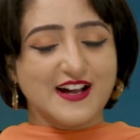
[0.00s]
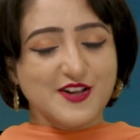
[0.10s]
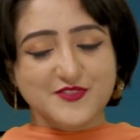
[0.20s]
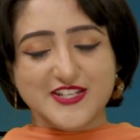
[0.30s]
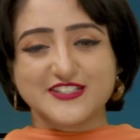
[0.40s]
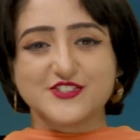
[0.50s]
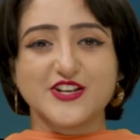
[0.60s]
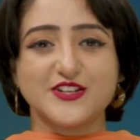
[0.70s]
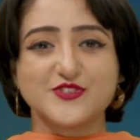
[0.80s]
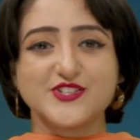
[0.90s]
I'm Vinita
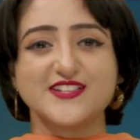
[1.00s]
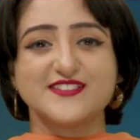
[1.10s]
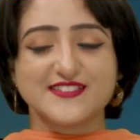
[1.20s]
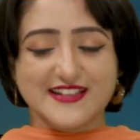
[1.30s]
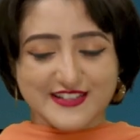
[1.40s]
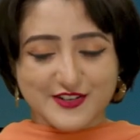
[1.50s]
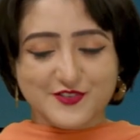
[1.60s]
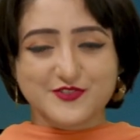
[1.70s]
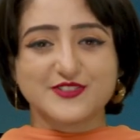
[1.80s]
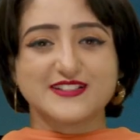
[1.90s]
Chatterjee, signing
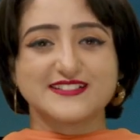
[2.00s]
off.